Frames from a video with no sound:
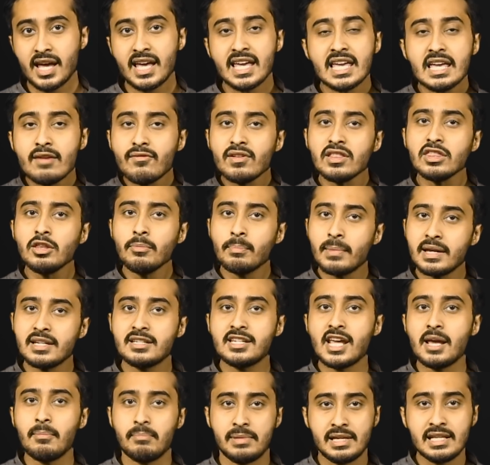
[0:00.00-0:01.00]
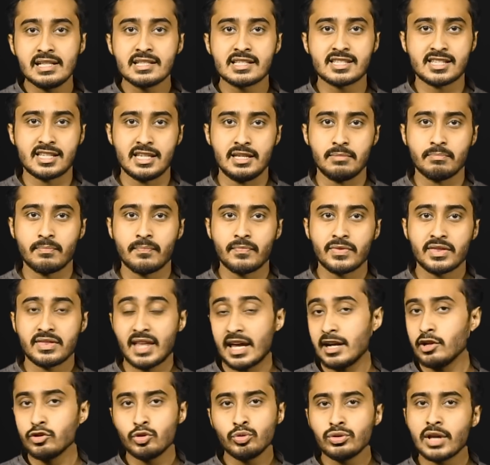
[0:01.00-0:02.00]
Even the midday meal scheme
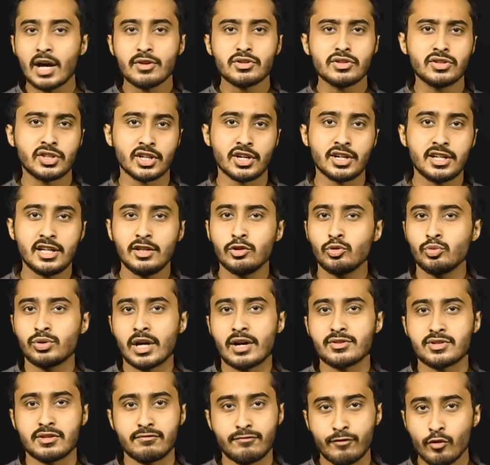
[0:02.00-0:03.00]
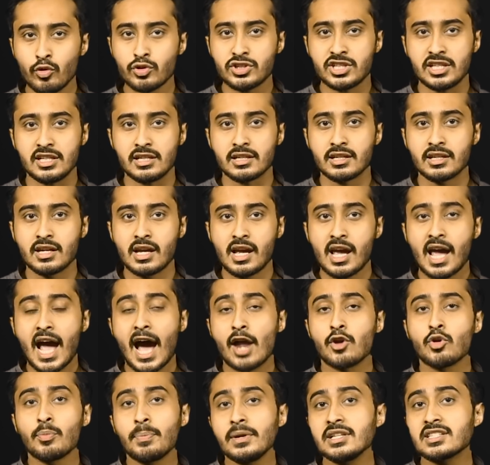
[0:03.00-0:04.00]
that in 2013-2014
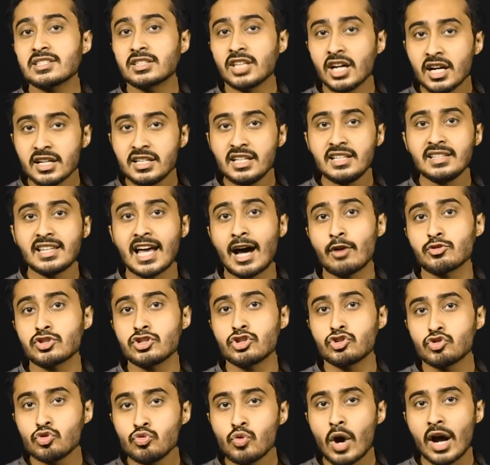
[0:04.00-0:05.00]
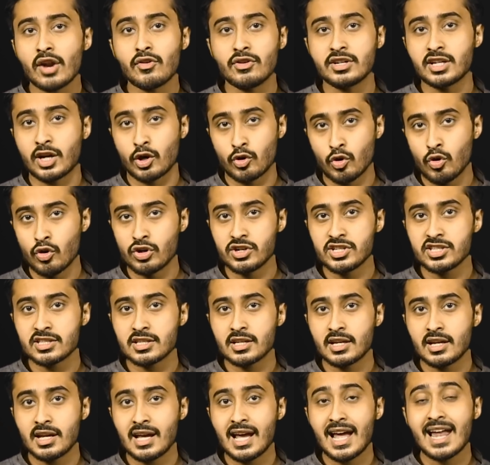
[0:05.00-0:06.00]
had rupees 13,200 crores
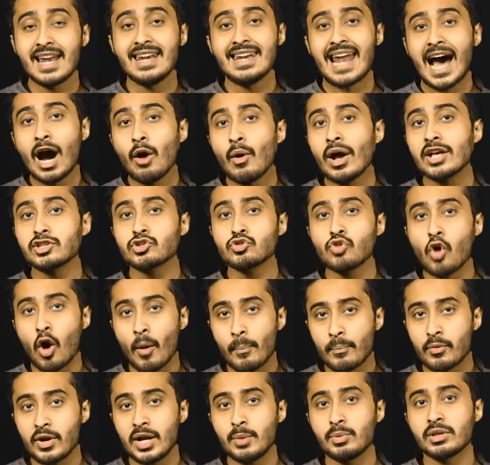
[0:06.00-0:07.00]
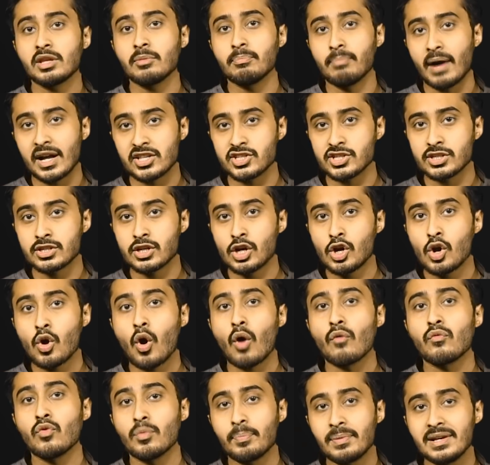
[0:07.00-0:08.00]
now has to operate with a budget
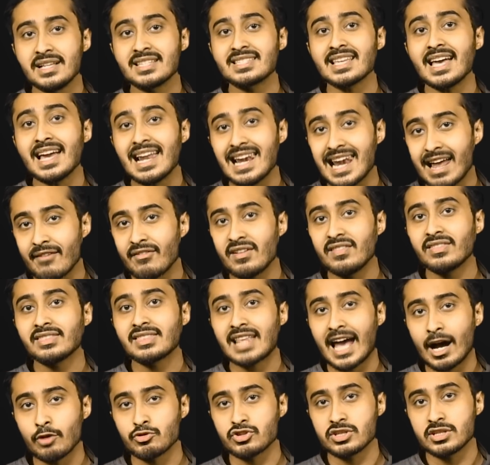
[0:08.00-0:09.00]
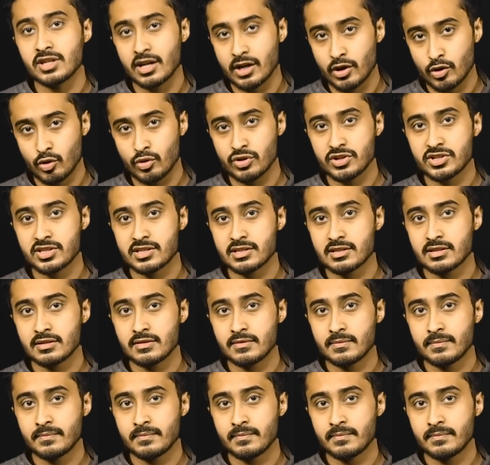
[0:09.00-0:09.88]
of rupees 11,000 crores.